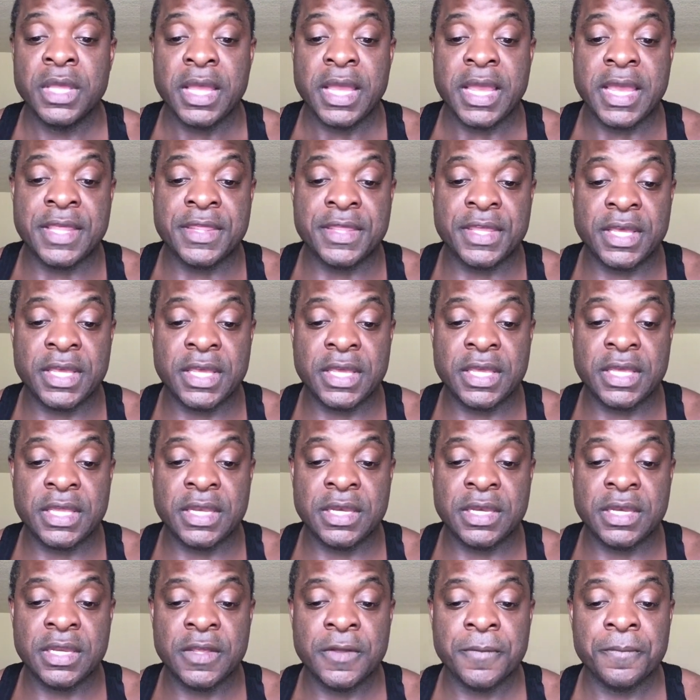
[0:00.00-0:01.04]
And
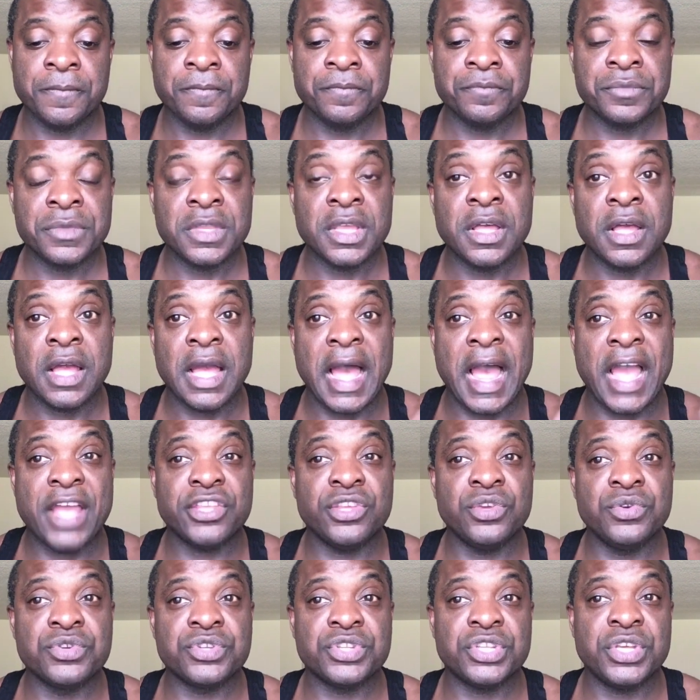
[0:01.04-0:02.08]
then I
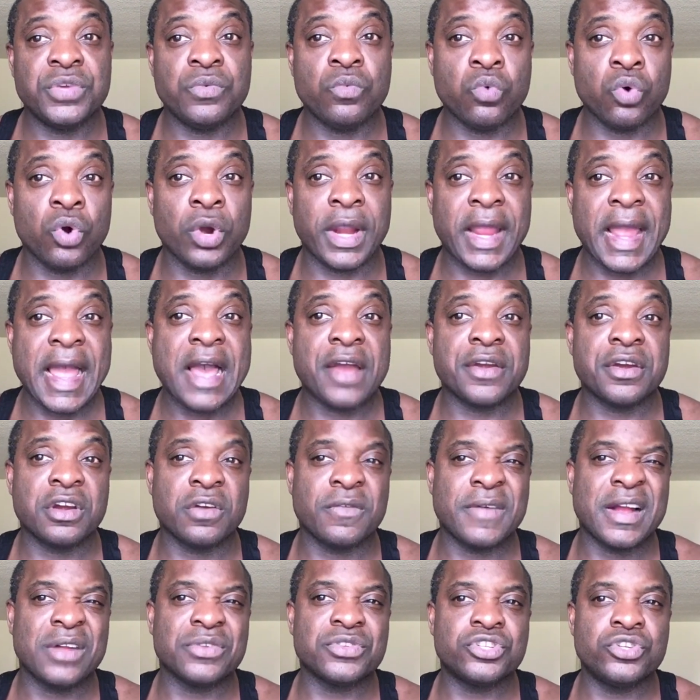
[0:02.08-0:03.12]
usually work out at
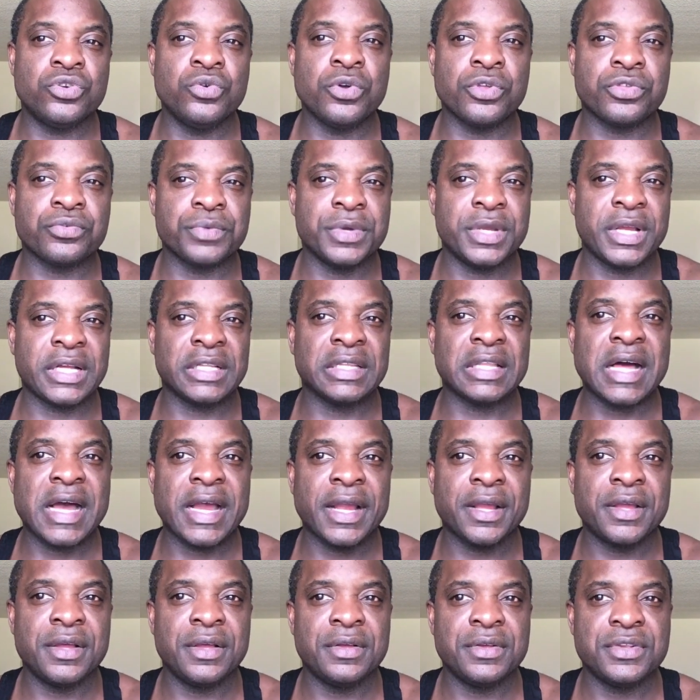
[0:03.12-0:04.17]
around 2 or 3
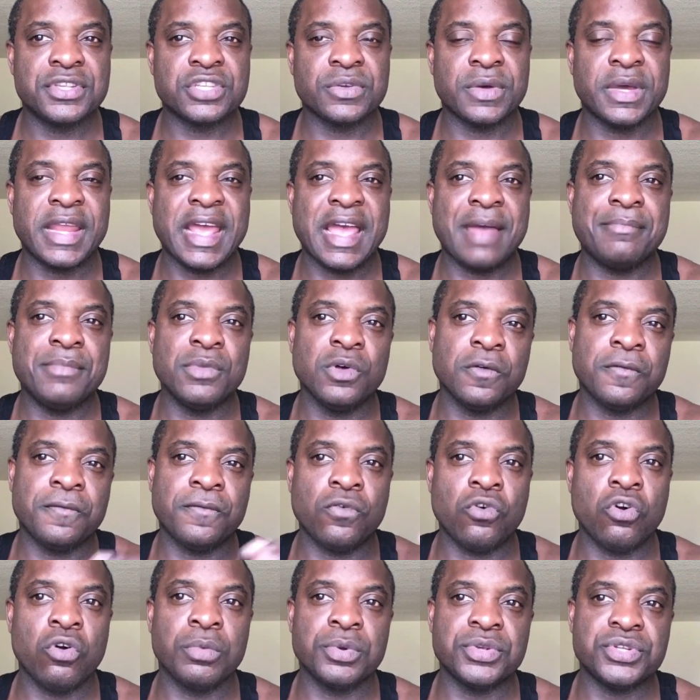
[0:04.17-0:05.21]
o'clock. So I'd have meal
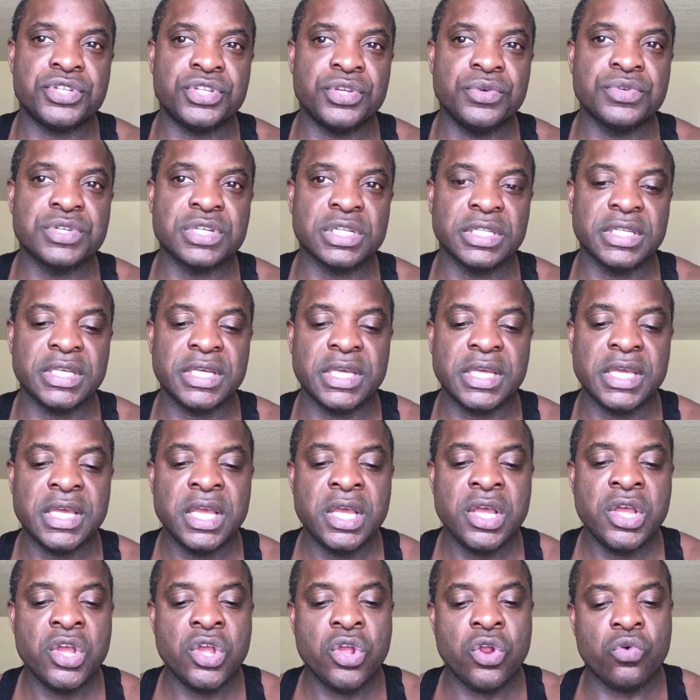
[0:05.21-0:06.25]
four was usually
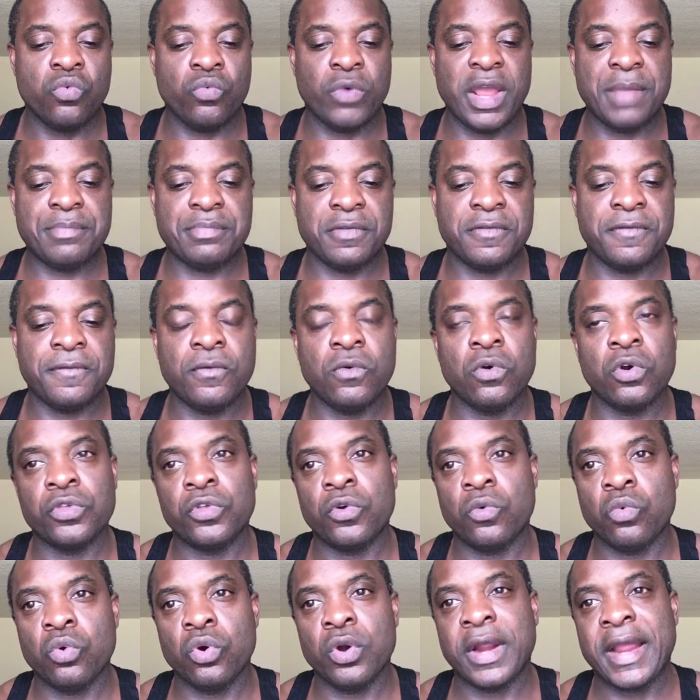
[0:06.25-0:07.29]
right before the
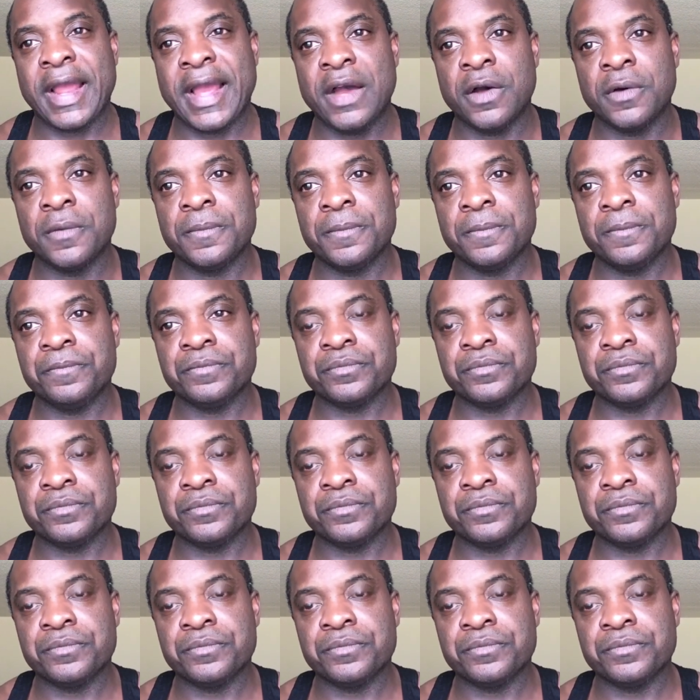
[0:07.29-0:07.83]
workout.